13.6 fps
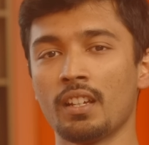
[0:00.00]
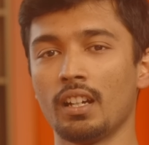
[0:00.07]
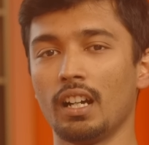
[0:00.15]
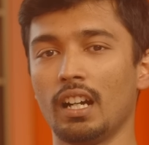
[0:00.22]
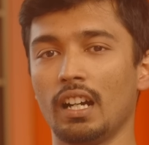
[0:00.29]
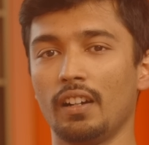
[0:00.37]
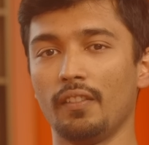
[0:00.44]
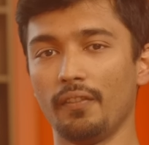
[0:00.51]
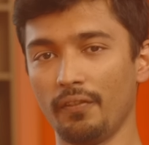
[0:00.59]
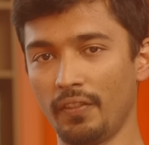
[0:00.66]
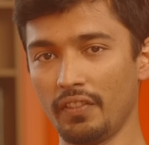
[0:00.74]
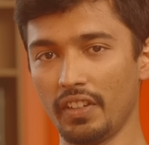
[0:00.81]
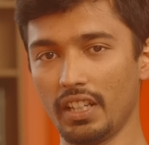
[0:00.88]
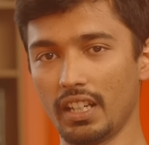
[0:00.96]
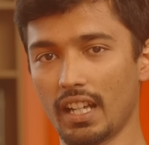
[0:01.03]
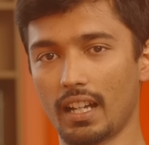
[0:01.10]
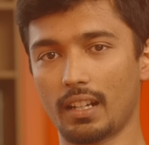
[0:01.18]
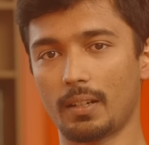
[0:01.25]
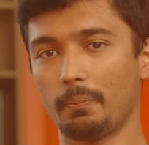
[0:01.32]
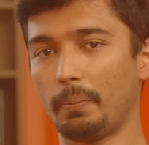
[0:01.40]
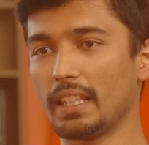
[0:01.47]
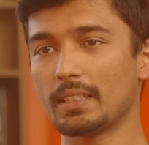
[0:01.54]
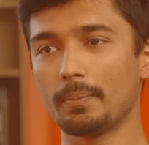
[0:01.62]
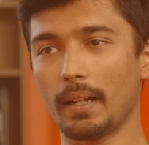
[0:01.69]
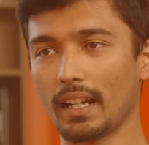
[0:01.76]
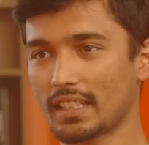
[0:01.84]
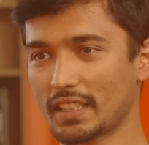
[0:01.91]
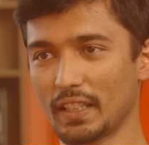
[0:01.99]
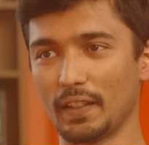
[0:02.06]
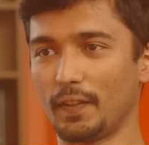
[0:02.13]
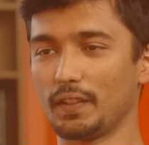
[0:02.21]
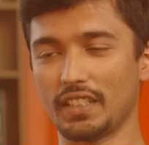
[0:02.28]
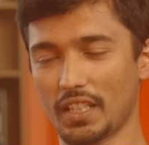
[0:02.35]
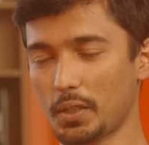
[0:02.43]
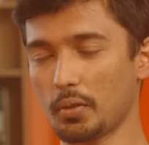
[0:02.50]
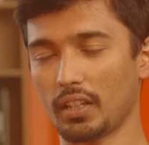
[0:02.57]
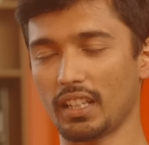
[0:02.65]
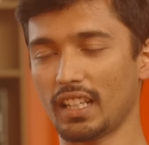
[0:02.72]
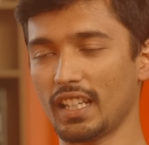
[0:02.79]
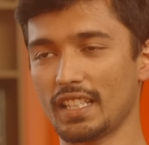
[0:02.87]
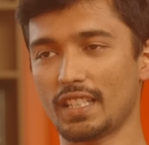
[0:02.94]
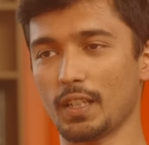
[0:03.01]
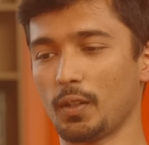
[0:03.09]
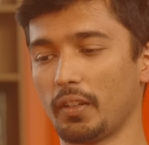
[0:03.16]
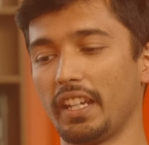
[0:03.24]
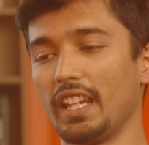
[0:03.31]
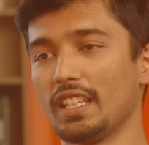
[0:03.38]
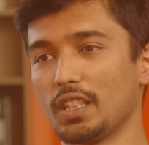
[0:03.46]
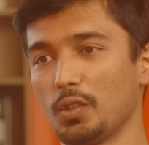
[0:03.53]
When we did our benchmark stuff just to analyze or gauge how